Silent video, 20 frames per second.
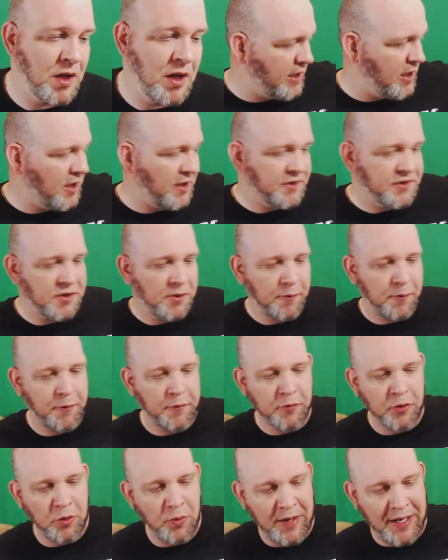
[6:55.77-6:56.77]
He also
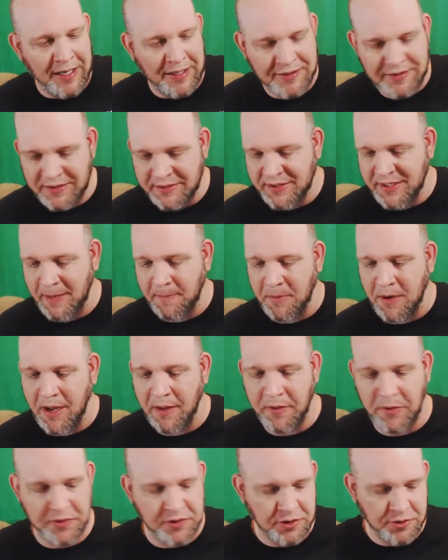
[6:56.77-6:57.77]
threw in, since I
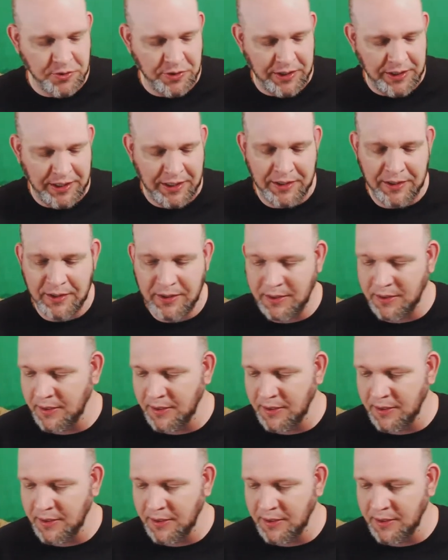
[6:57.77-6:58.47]
bought those three